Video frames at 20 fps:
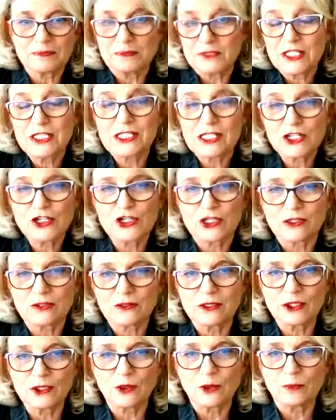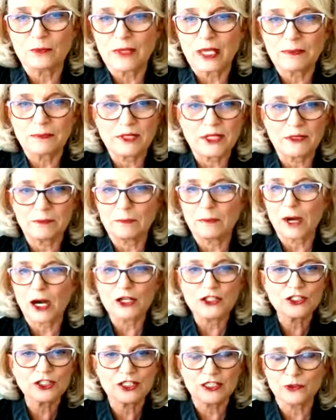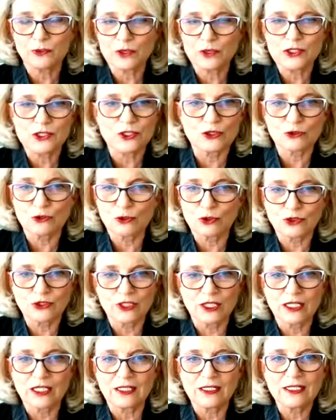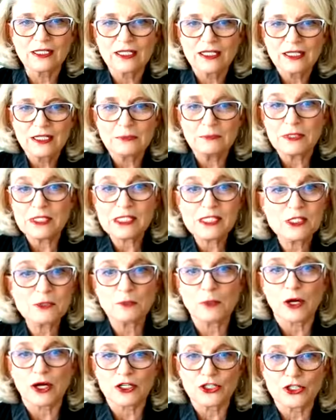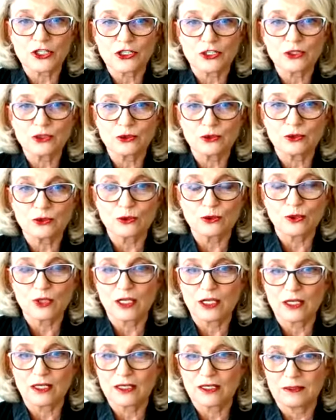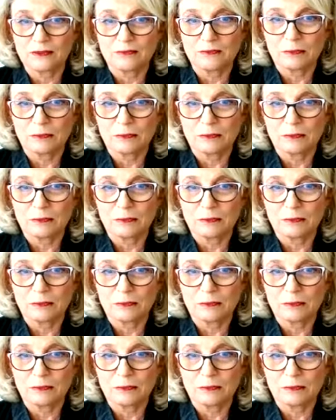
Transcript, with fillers: decision, you know, maybe partnering with your own uh, business partner who uh,